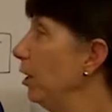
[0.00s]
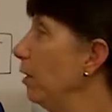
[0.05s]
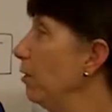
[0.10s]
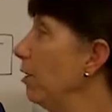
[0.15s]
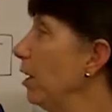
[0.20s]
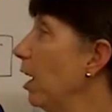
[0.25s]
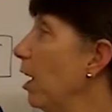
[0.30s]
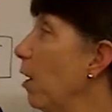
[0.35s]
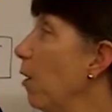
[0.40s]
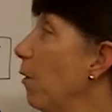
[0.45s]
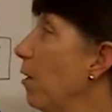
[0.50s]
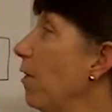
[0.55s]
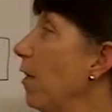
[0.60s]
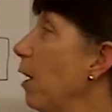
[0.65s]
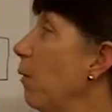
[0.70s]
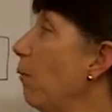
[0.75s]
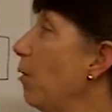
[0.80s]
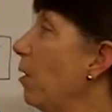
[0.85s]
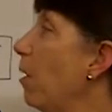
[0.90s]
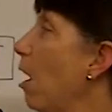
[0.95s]
you know
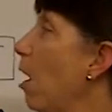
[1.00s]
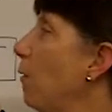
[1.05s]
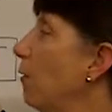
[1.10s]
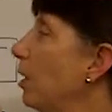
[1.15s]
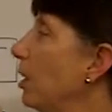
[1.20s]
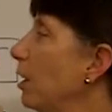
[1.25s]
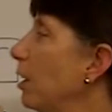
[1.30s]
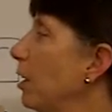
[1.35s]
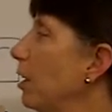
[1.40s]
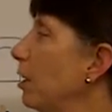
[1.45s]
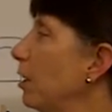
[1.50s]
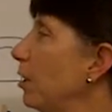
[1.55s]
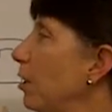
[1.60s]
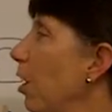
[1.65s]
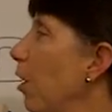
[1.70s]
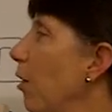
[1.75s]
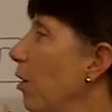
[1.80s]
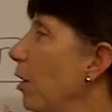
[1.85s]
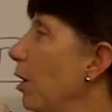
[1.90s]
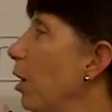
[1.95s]
that we're always going to
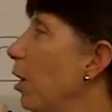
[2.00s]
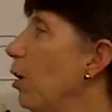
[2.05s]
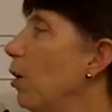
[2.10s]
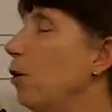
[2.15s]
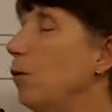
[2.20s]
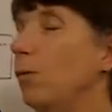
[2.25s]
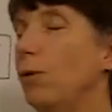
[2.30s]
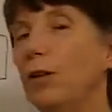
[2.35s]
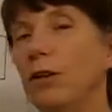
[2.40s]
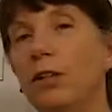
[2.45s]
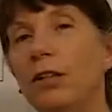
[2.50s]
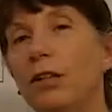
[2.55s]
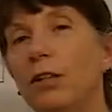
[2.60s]
start with